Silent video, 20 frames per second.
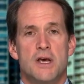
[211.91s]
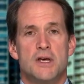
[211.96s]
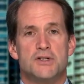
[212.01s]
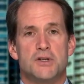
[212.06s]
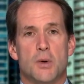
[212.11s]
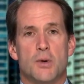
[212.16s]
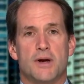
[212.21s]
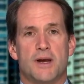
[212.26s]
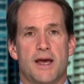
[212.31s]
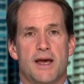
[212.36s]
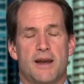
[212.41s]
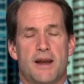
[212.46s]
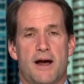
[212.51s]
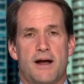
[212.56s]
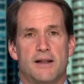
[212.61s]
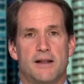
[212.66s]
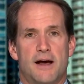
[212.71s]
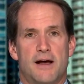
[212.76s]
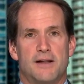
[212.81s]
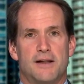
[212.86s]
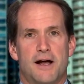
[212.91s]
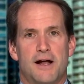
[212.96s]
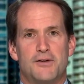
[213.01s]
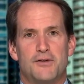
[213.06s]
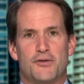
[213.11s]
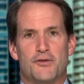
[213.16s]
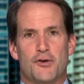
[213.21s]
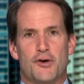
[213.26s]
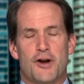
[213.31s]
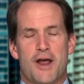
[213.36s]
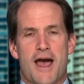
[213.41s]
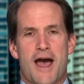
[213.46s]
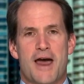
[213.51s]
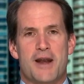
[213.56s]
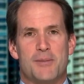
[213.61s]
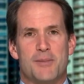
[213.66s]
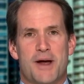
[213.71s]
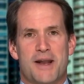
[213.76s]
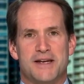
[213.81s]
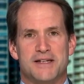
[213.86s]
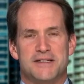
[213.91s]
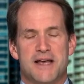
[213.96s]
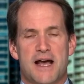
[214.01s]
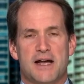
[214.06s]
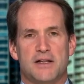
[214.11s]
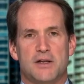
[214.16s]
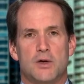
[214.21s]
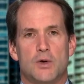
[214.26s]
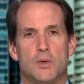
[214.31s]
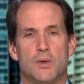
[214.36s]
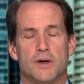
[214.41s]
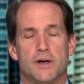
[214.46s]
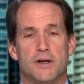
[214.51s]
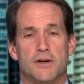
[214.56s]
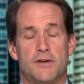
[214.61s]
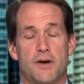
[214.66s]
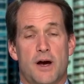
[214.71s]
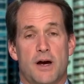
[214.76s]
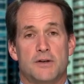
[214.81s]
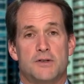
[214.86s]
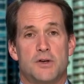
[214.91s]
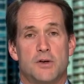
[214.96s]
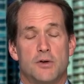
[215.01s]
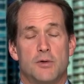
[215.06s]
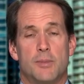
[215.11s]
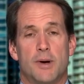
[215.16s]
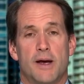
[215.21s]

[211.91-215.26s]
So again, I'll defer to Adam on exactly who we're going to talk to.